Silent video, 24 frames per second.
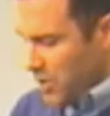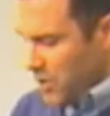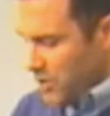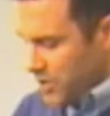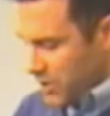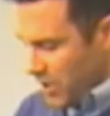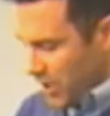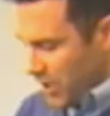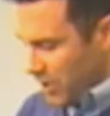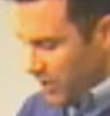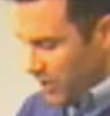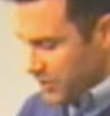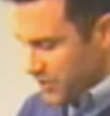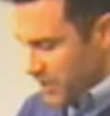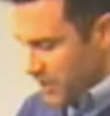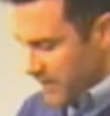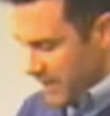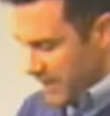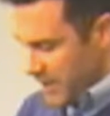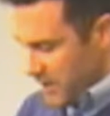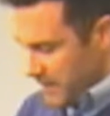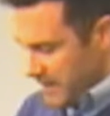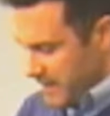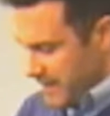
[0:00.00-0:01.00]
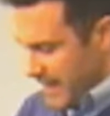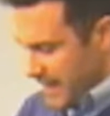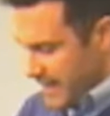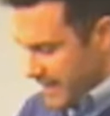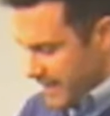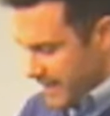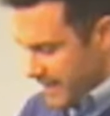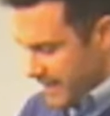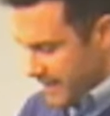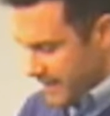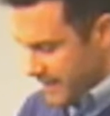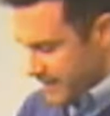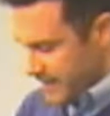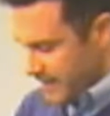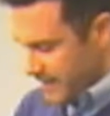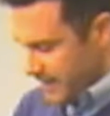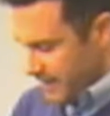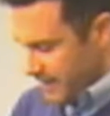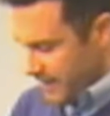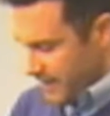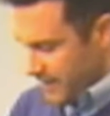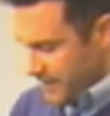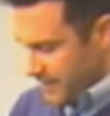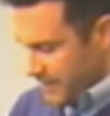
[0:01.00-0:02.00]
Who told you that you were naked?
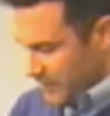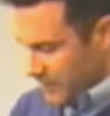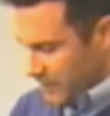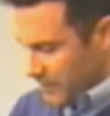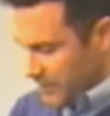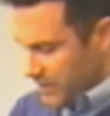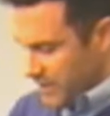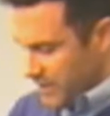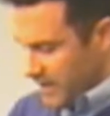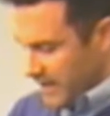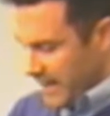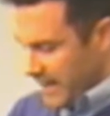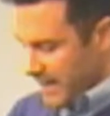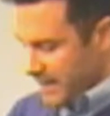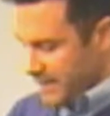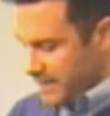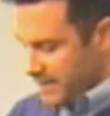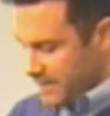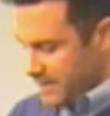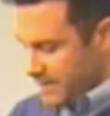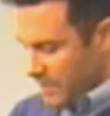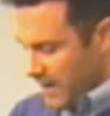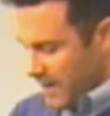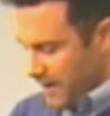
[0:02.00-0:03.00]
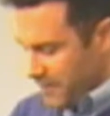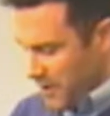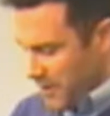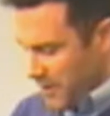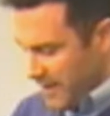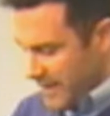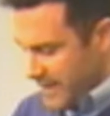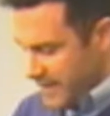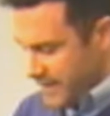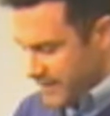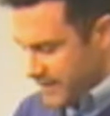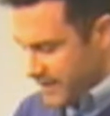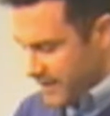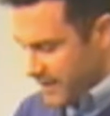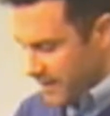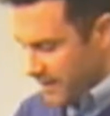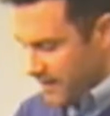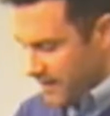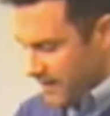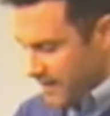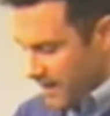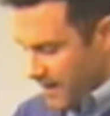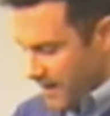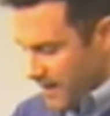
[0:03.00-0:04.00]
The Lord God asked, Have you
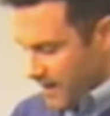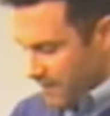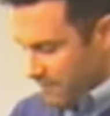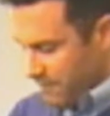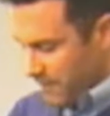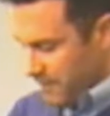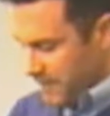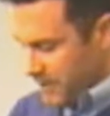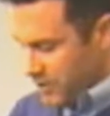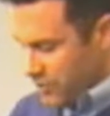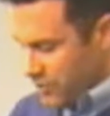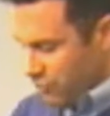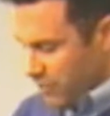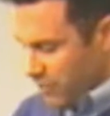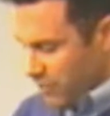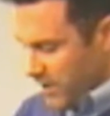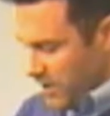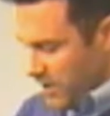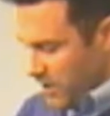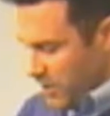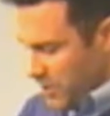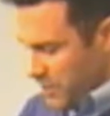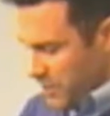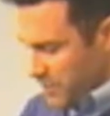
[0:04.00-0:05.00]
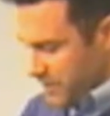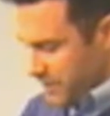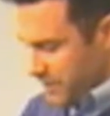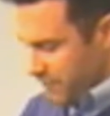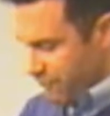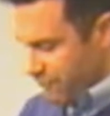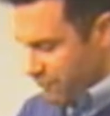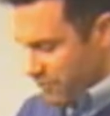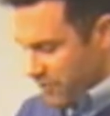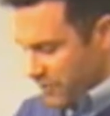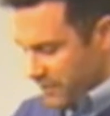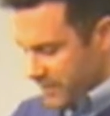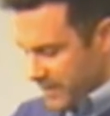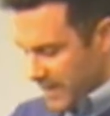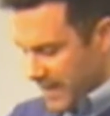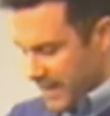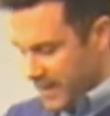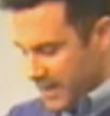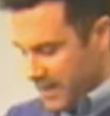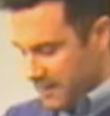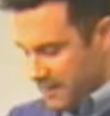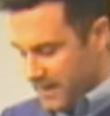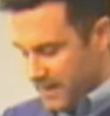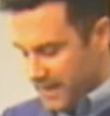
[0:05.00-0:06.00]
eaten from the tree whose fruit
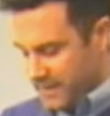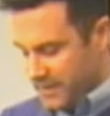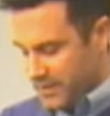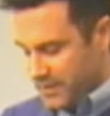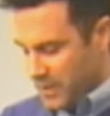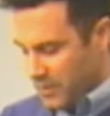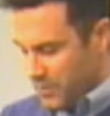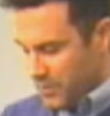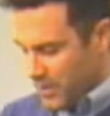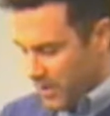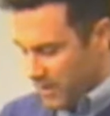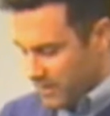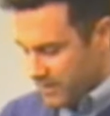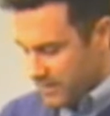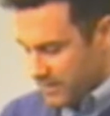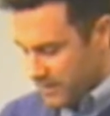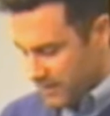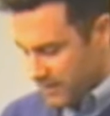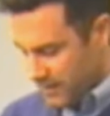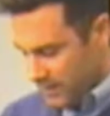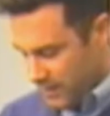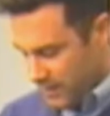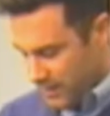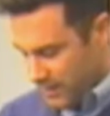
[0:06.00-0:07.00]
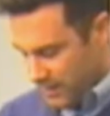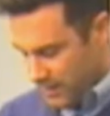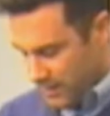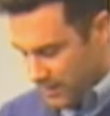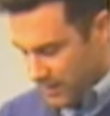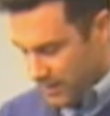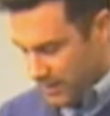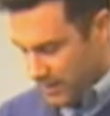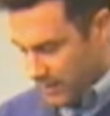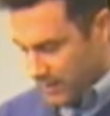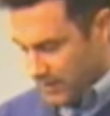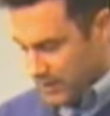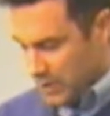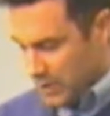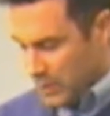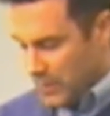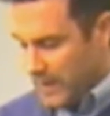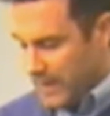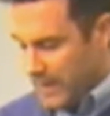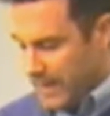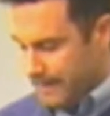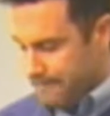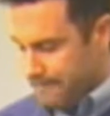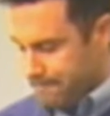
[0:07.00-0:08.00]
I commanded you not
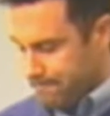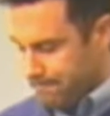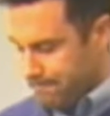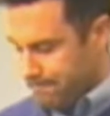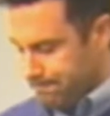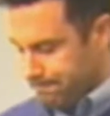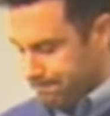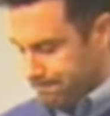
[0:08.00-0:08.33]
to eat?